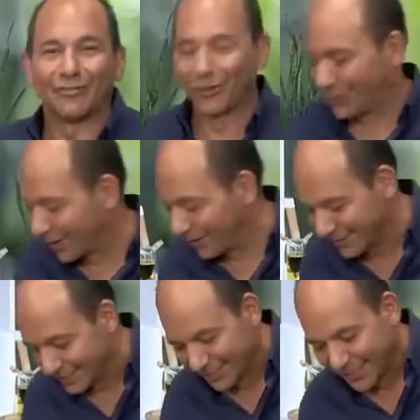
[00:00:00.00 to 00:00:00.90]
to another.
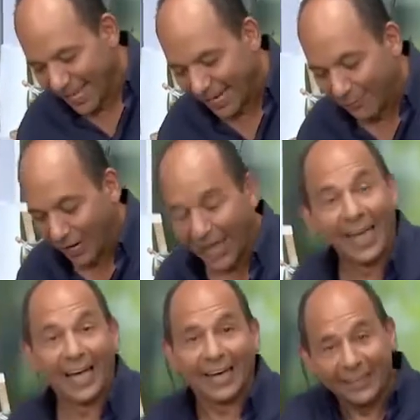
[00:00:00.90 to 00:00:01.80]
And I'm going to
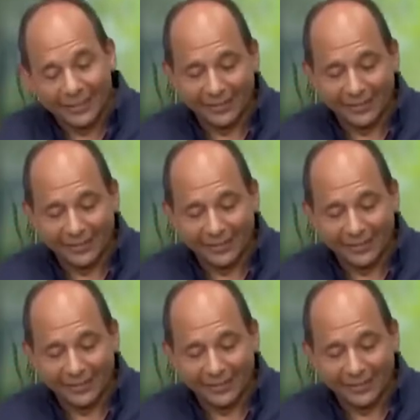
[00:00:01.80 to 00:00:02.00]
add